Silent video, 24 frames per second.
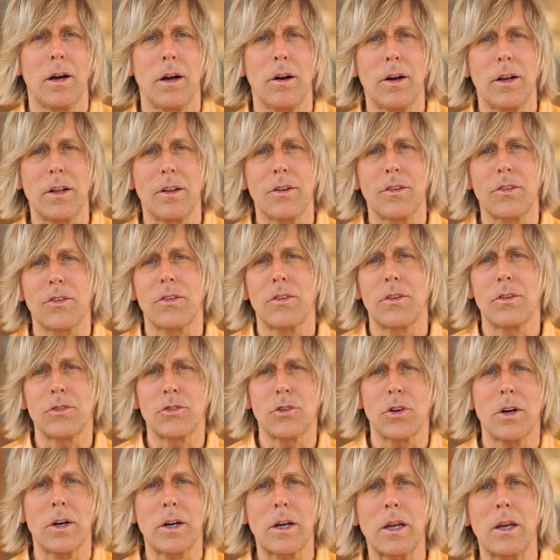All right, this is the
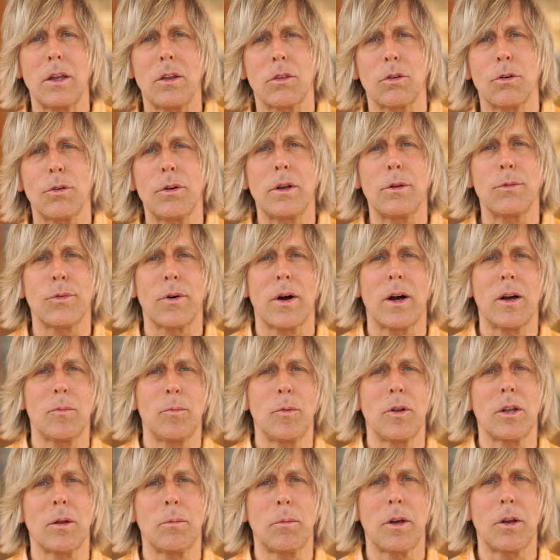Zhongyi
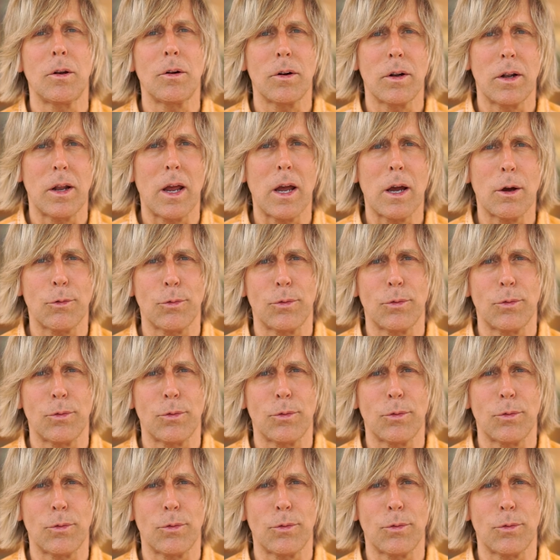35mm at